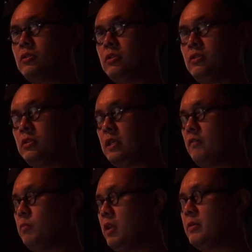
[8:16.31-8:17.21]
to, to
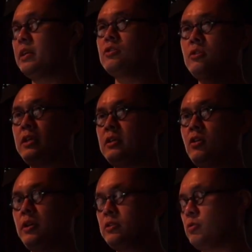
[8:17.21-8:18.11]
give blood because you can
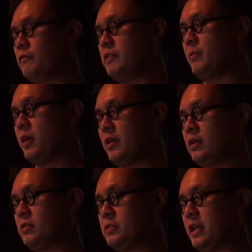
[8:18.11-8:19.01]
donate to a female that
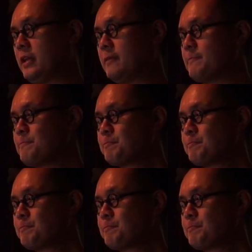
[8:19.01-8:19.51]
could take it.